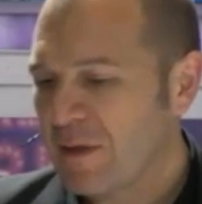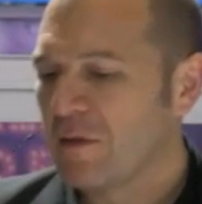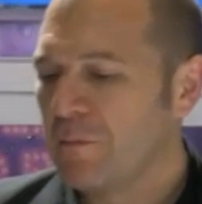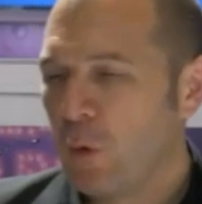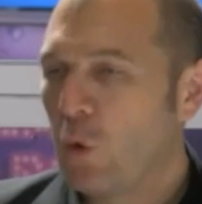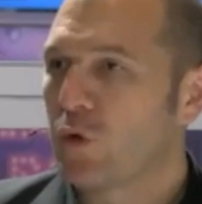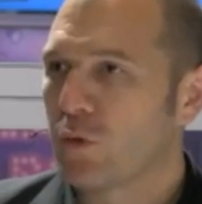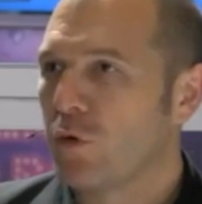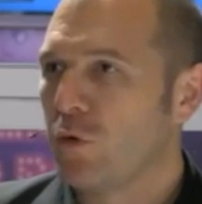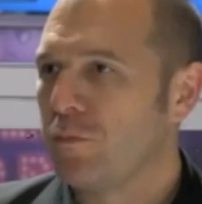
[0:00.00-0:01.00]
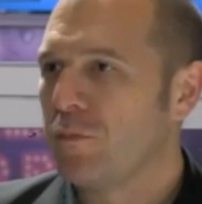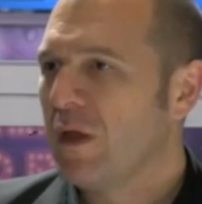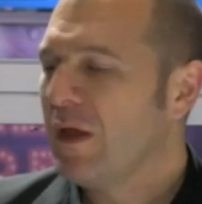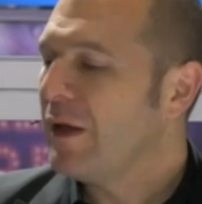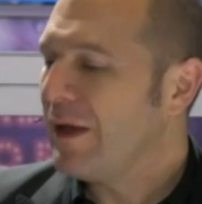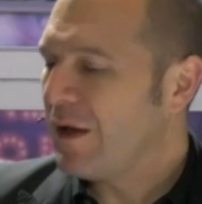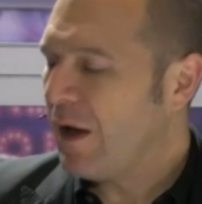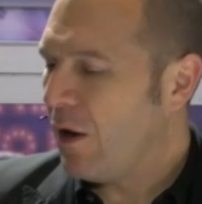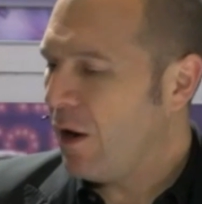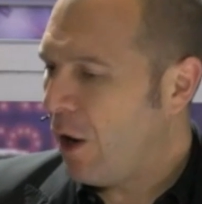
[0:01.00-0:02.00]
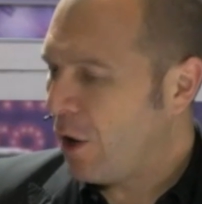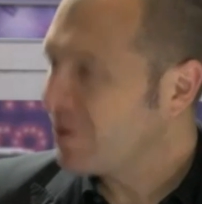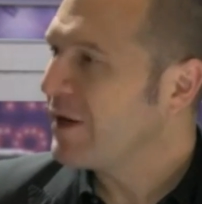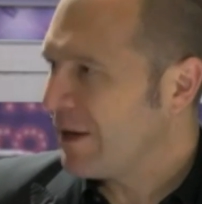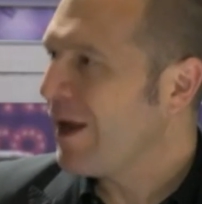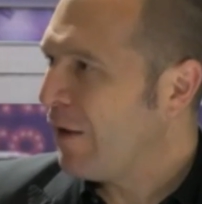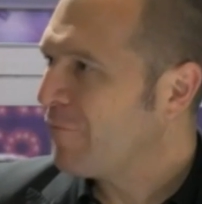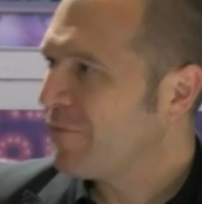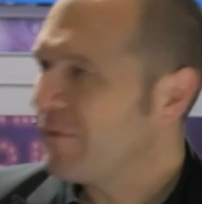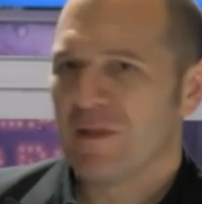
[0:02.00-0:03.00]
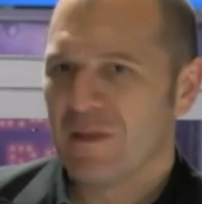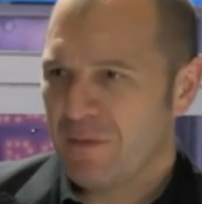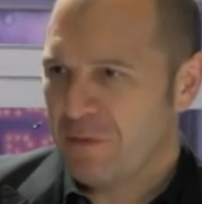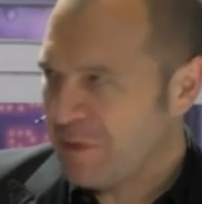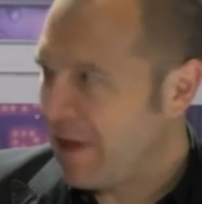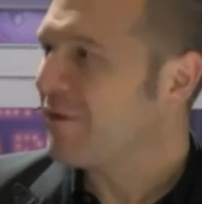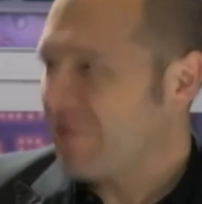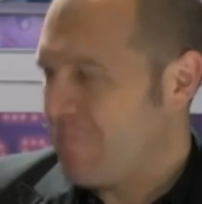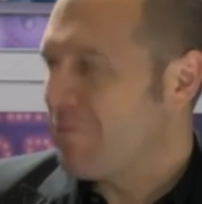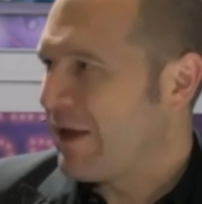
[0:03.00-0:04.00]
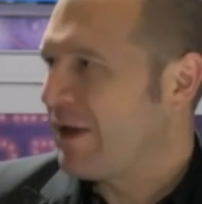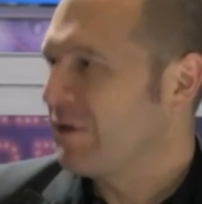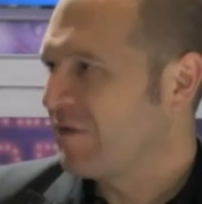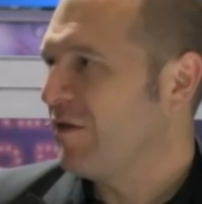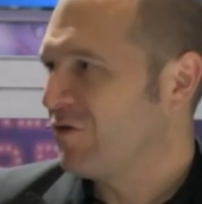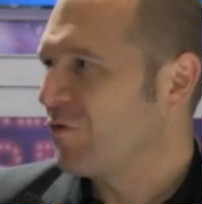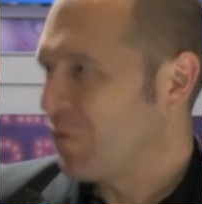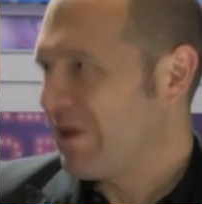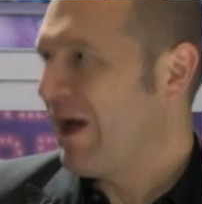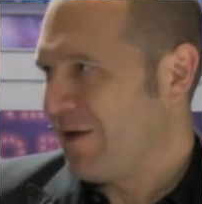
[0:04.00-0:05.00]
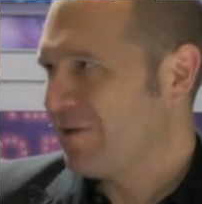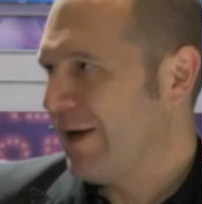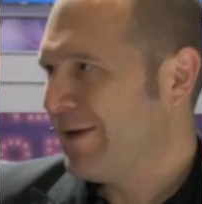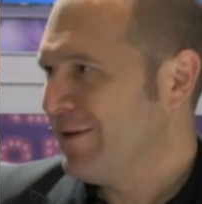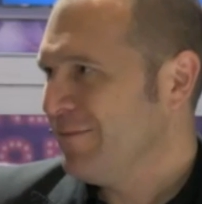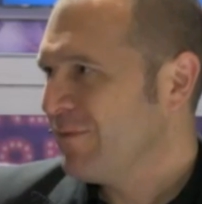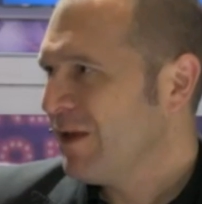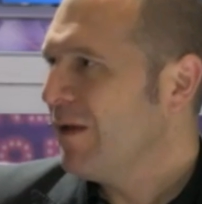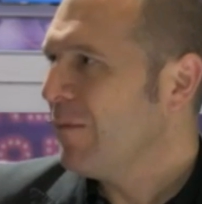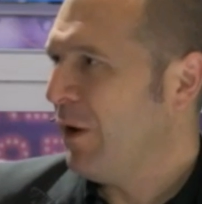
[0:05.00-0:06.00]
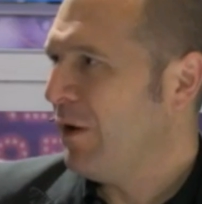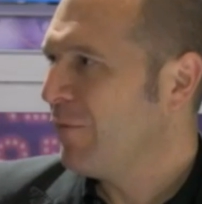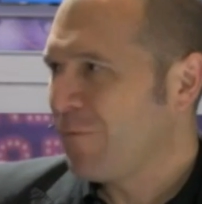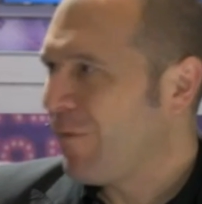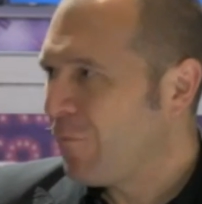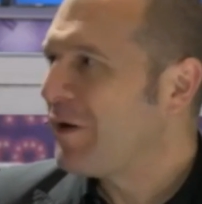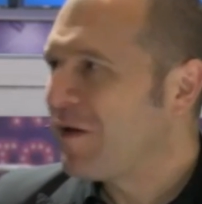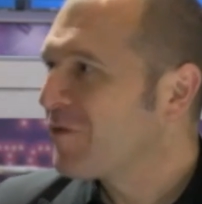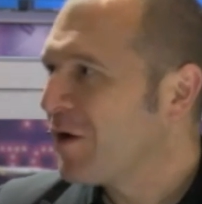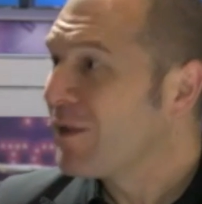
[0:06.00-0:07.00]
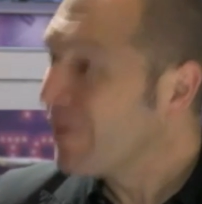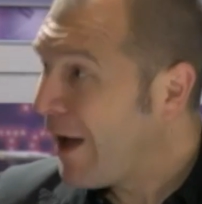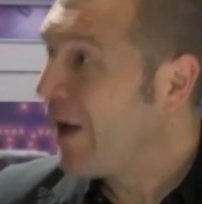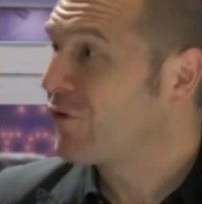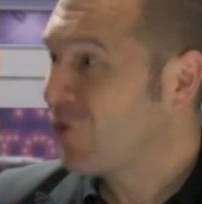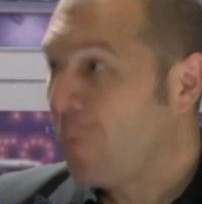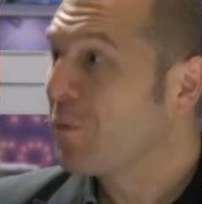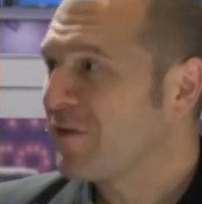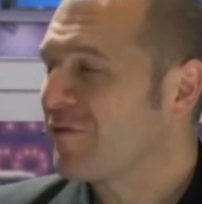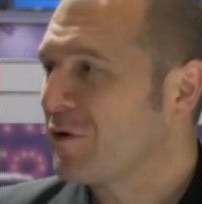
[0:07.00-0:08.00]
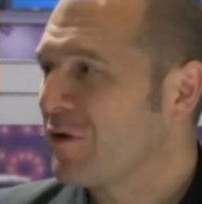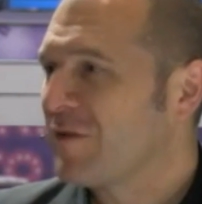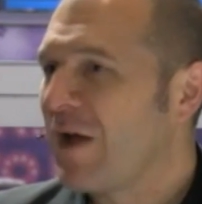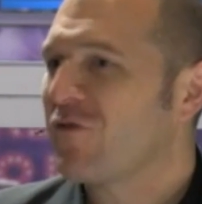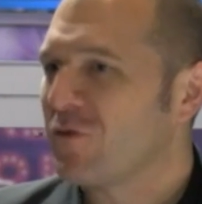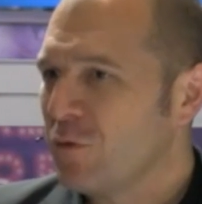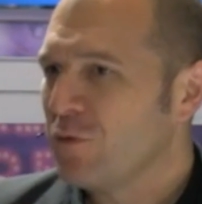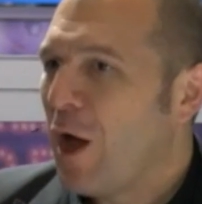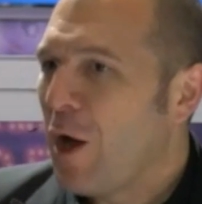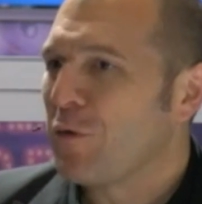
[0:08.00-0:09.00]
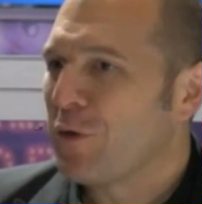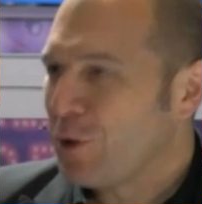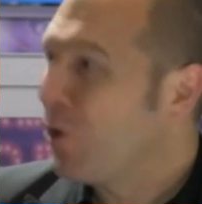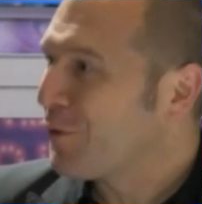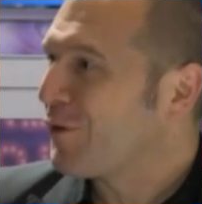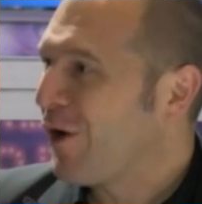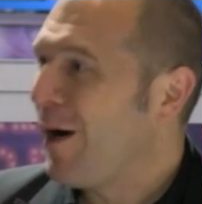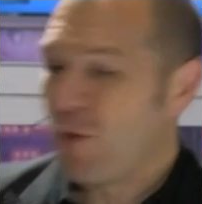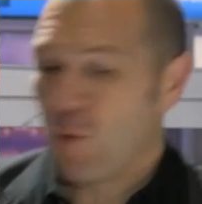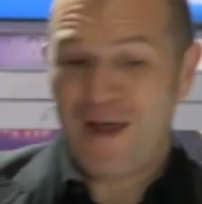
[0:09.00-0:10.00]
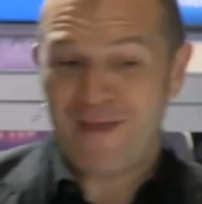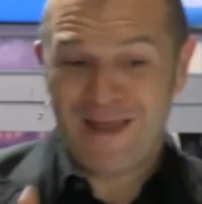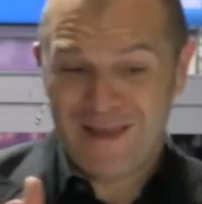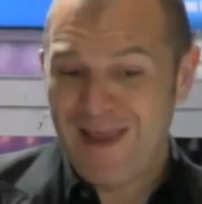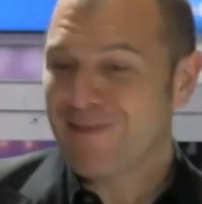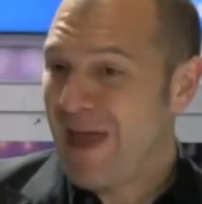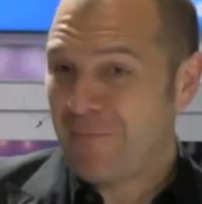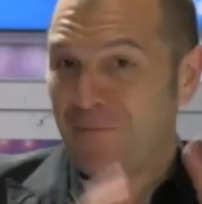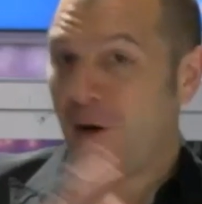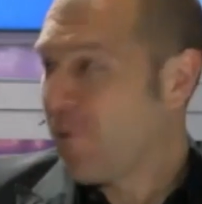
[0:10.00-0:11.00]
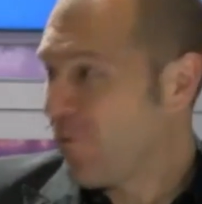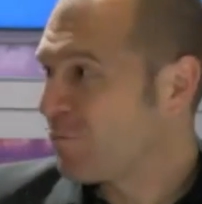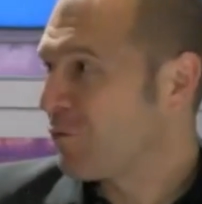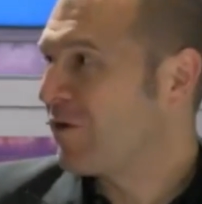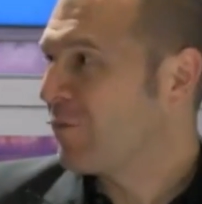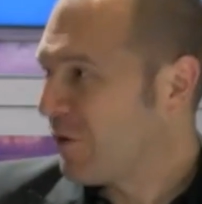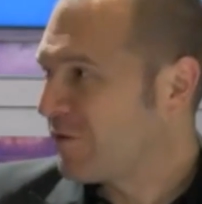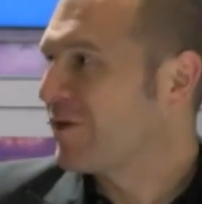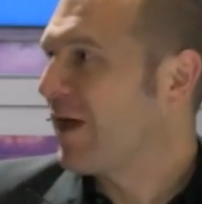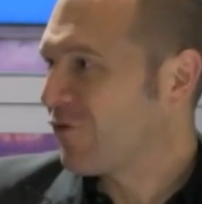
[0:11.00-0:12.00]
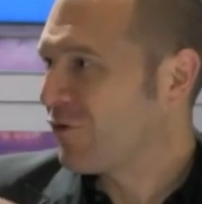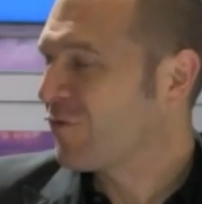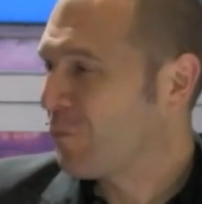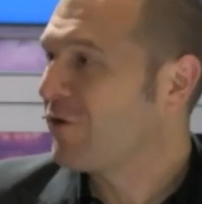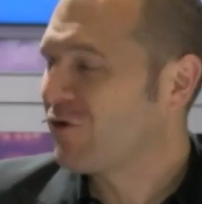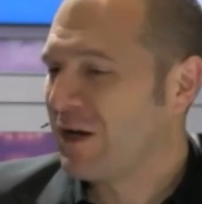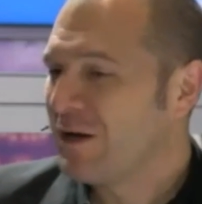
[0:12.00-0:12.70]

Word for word: the boardroom, oddly enough, thinks they're making decisions with hard data but if you've ever been inside a large, complex organisation, you'll know that a lot of the time the way they get that final spread, presentation or spreadsheet